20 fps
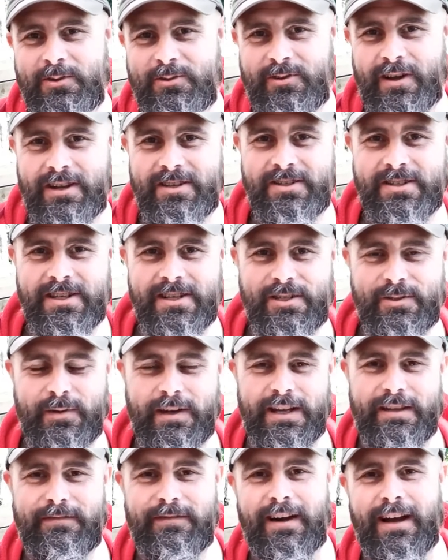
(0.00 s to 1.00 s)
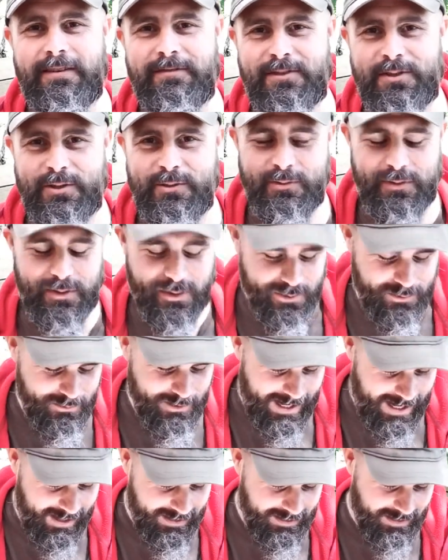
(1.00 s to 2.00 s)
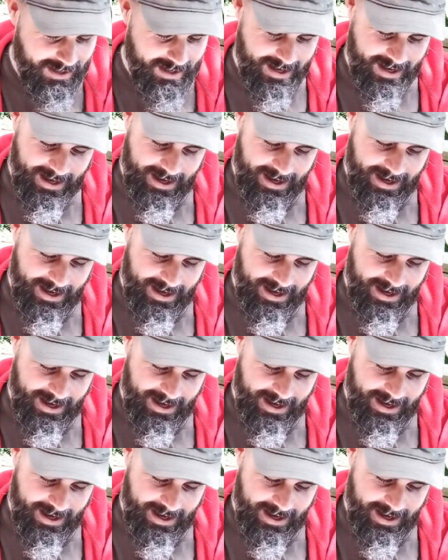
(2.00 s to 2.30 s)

Trangia 25-2 UL.